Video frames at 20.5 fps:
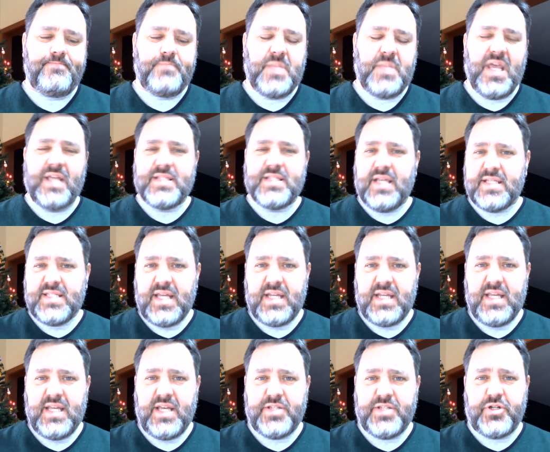As I said
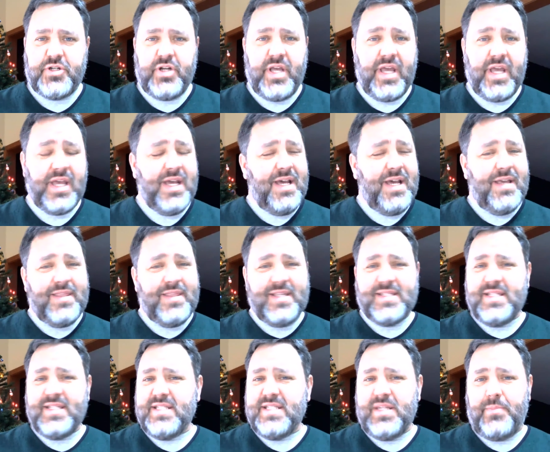yesterday, this
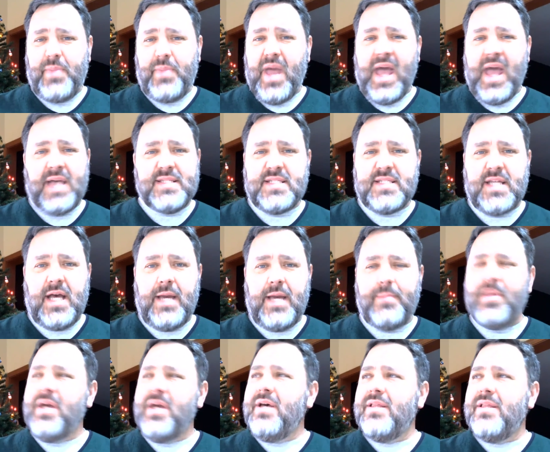isn't a
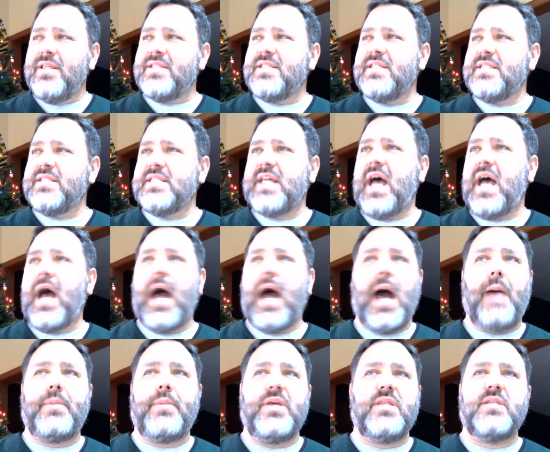pastime. This isn't a
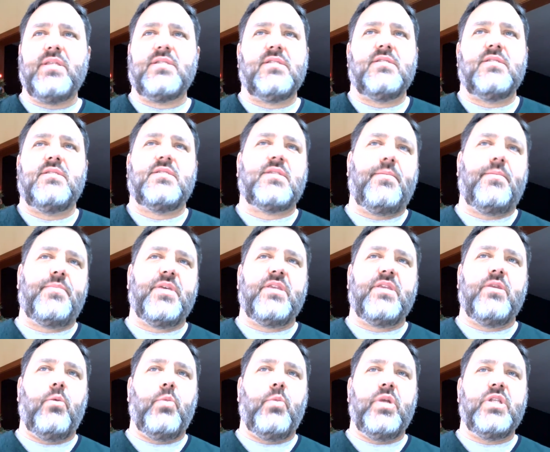hobby. This isn't something
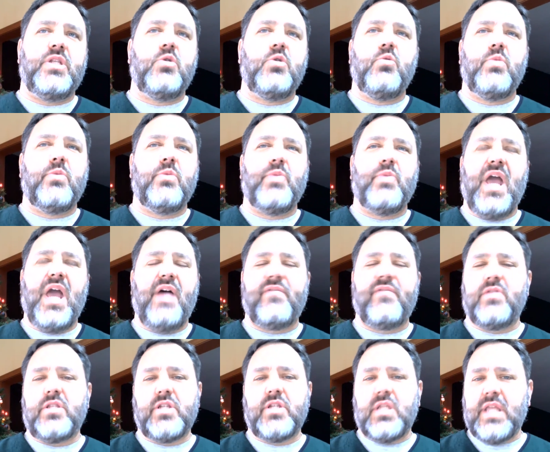that we do when we have a
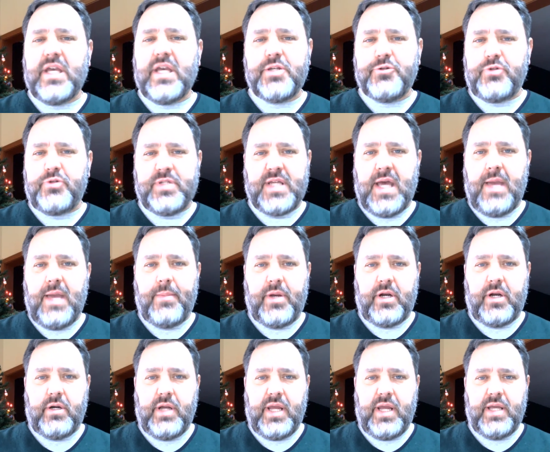little extra time on
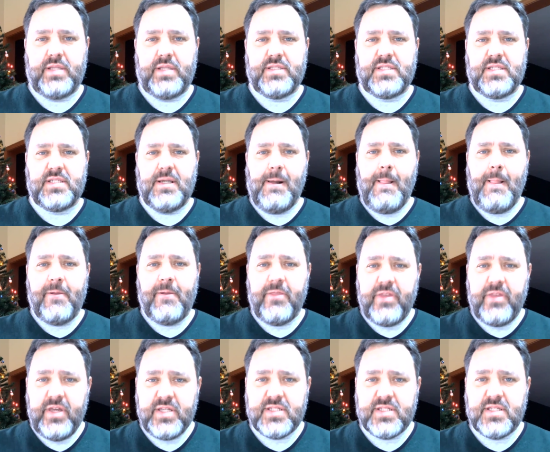our hands.
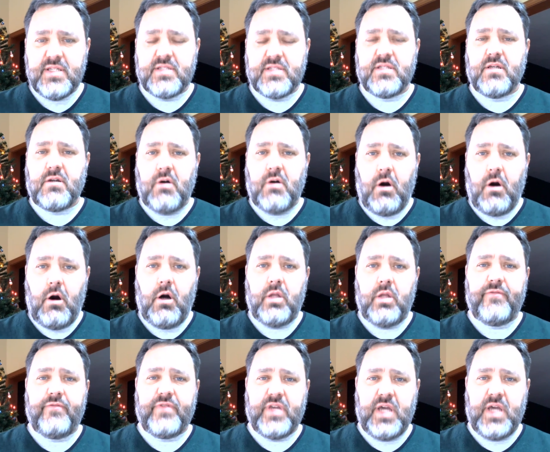This is the call
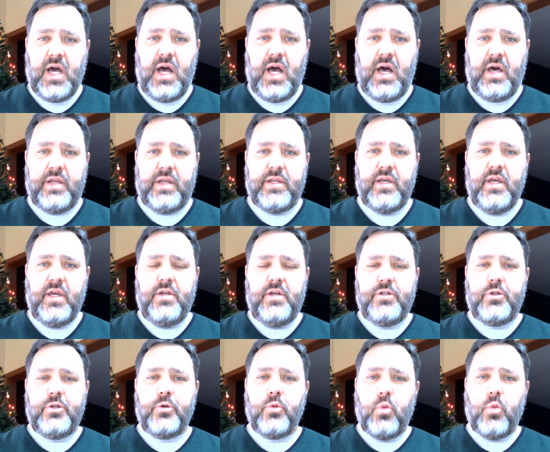of God
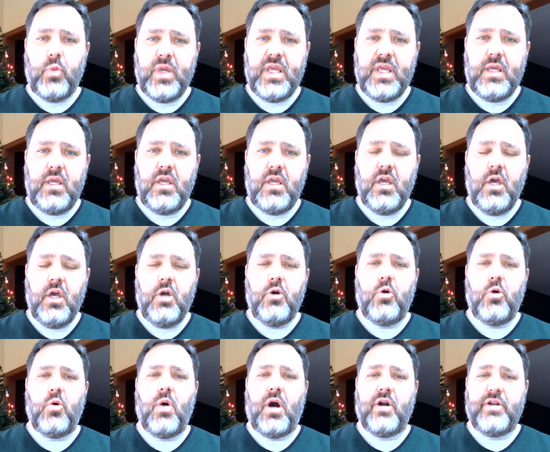to we
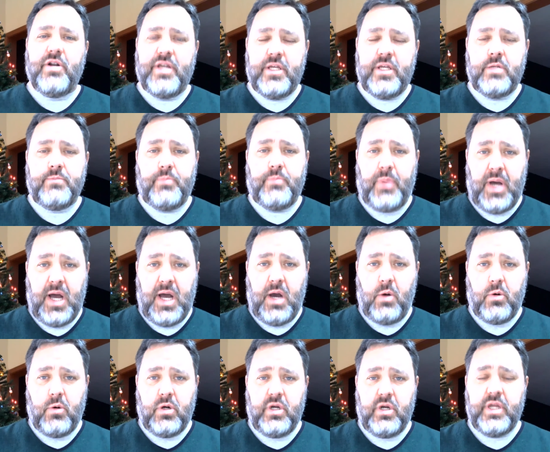who are in
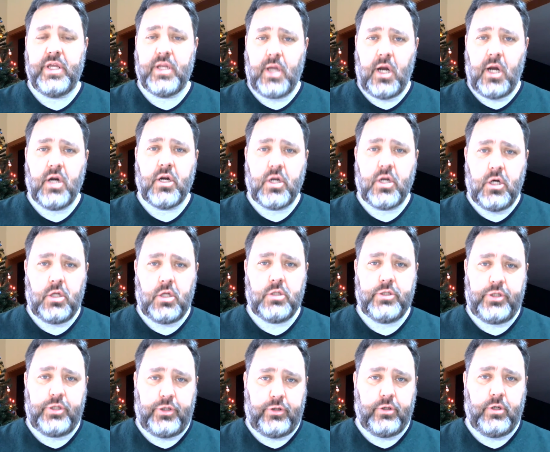power in our
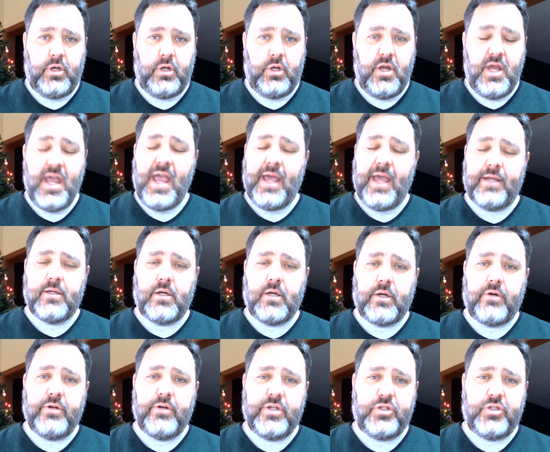culture and are
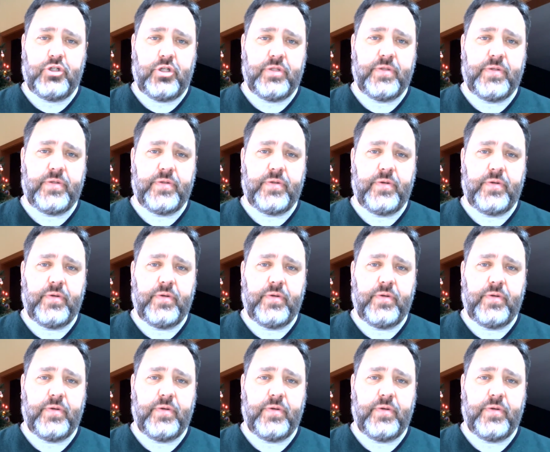Christians.